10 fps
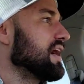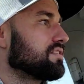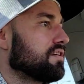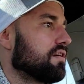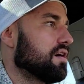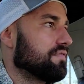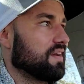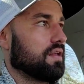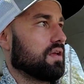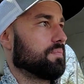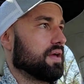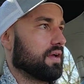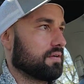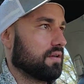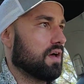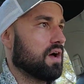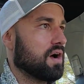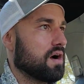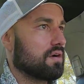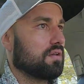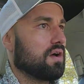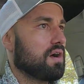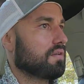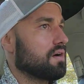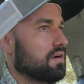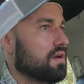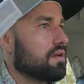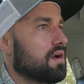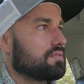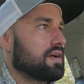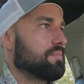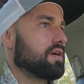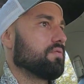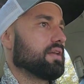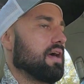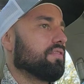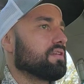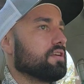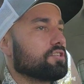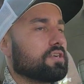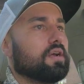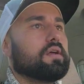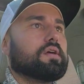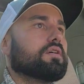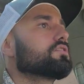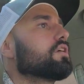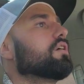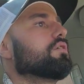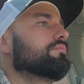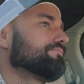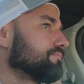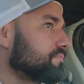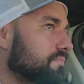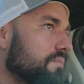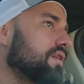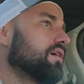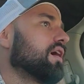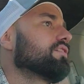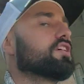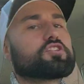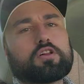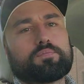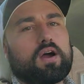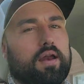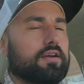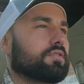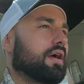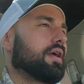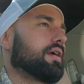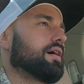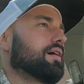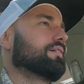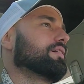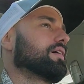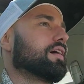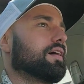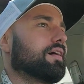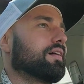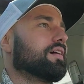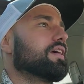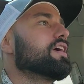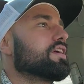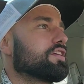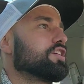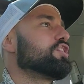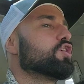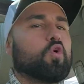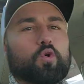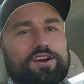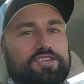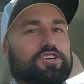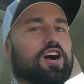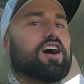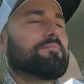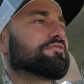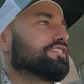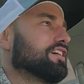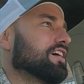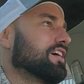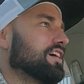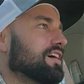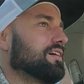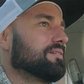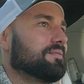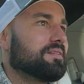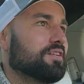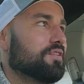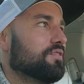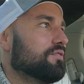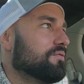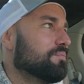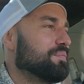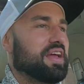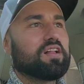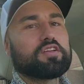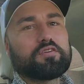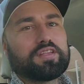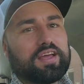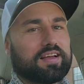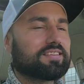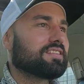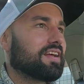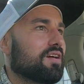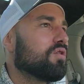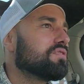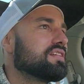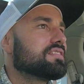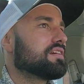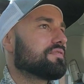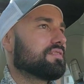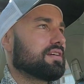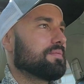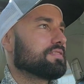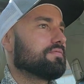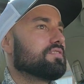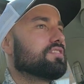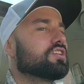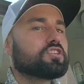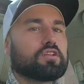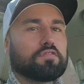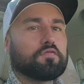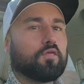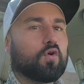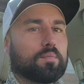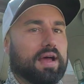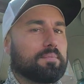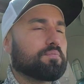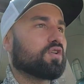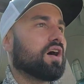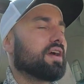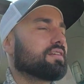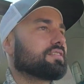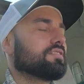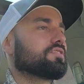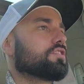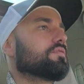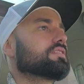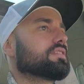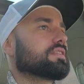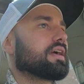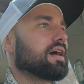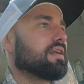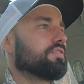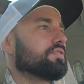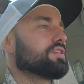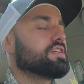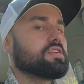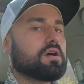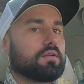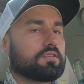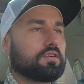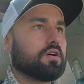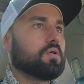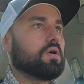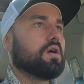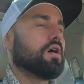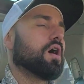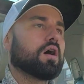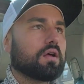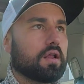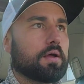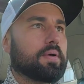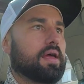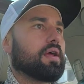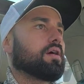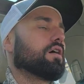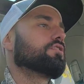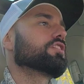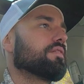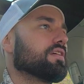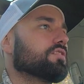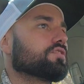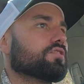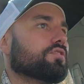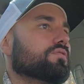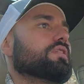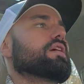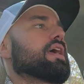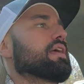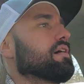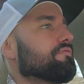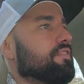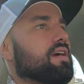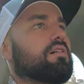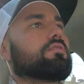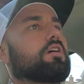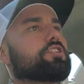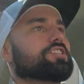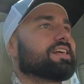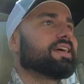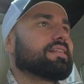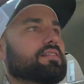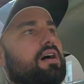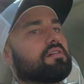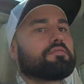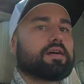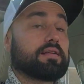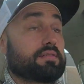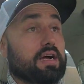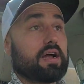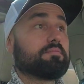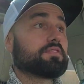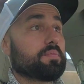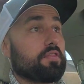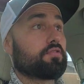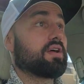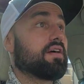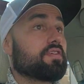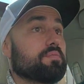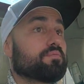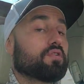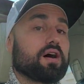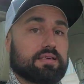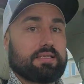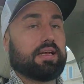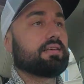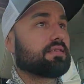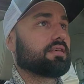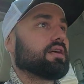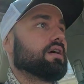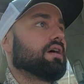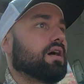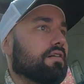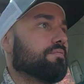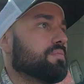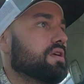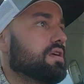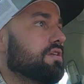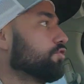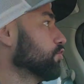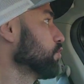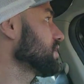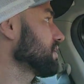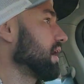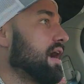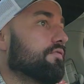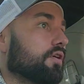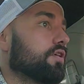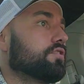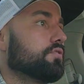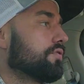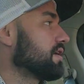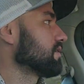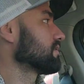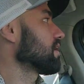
I started off in ClickBank long, long, long, long, long time ago in the health niche. So Uh, digital products, right? Uh, uh, keto workshops, uh, you know, paleo this, like all these different types of digital format products and services I got into eons ago on ClickBank, on JBzoo, and I failed a shit ton of fucking times, but through every process of me doing that, I've learned new things.